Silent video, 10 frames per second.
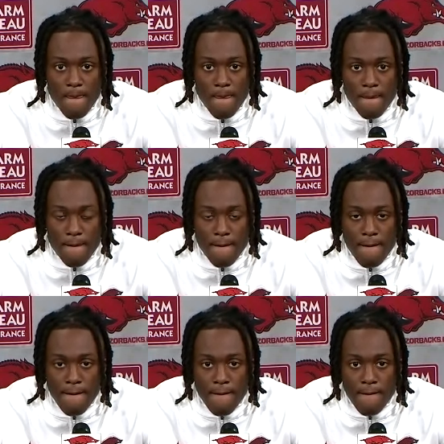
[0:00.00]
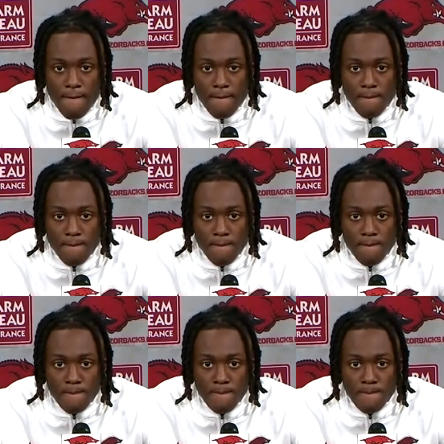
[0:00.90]

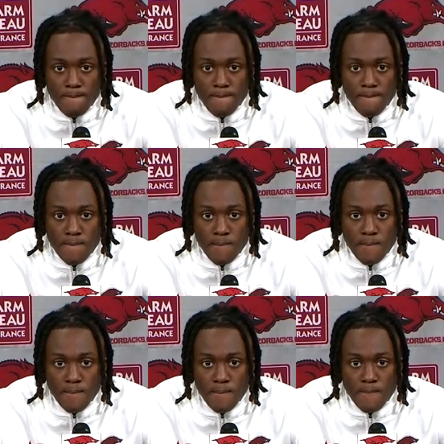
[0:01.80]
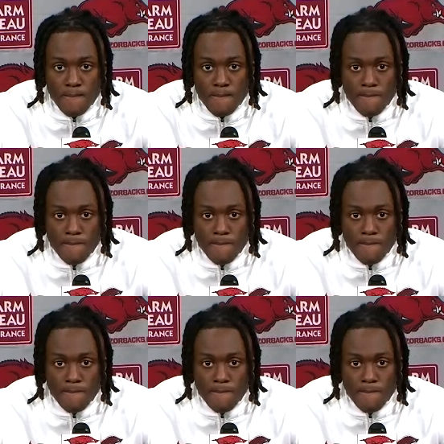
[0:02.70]
Nothing is said.